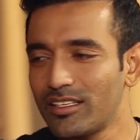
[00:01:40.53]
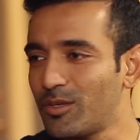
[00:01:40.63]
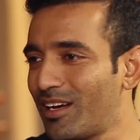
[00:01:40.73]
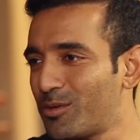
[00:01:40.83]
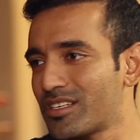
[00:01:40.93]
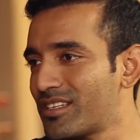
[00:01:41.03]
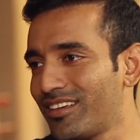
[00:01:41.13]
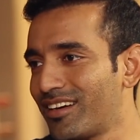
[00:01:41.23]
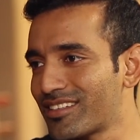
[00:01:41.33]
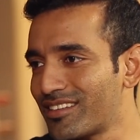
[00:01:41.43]
I was just
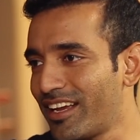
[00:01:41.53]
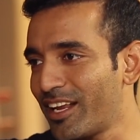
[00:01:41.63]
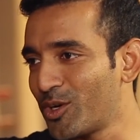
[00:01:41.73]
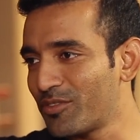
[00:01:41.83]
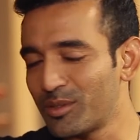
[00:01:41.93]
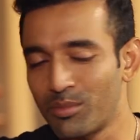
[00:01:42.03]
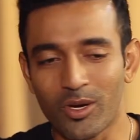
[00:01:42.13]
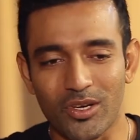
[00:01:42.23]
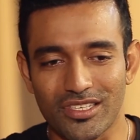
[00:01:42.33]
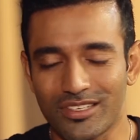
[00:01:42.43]
a youngster getting off the
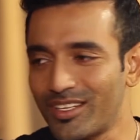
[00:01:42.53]
blocks,